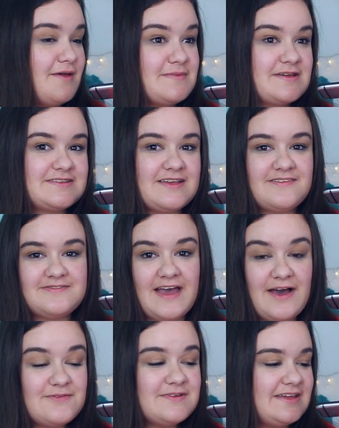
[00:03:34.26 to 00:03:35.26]
Because I
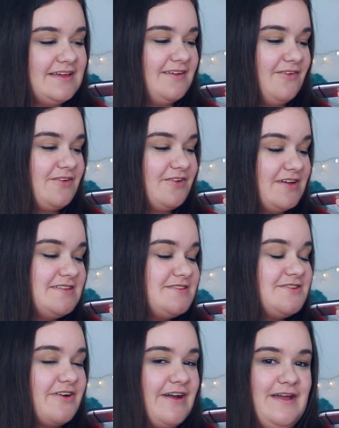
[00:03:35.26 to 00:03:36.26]
found it on your
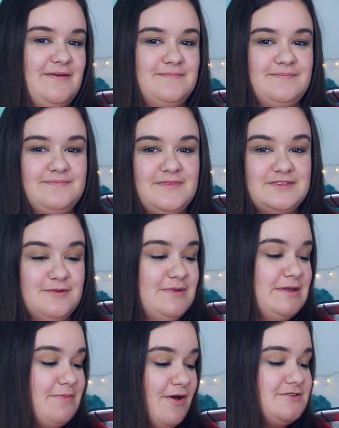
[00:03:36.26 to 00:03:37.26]
Instagram.
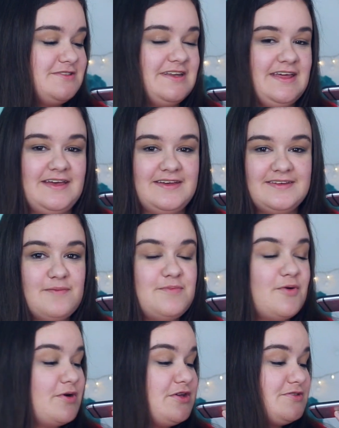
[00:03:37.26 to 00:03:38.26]
Somebody posted it.
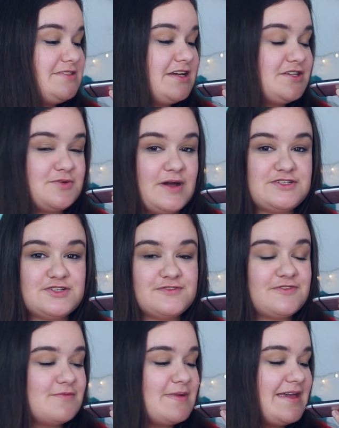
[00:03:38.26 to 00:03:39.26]
But will you sing
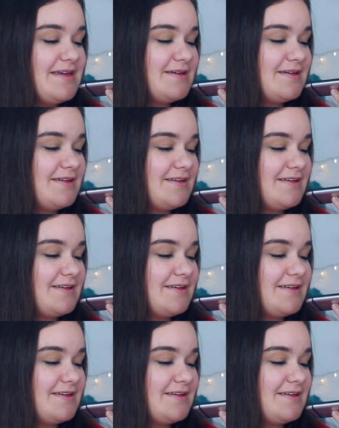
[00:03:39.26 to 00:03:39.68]
Sweatshirt for me?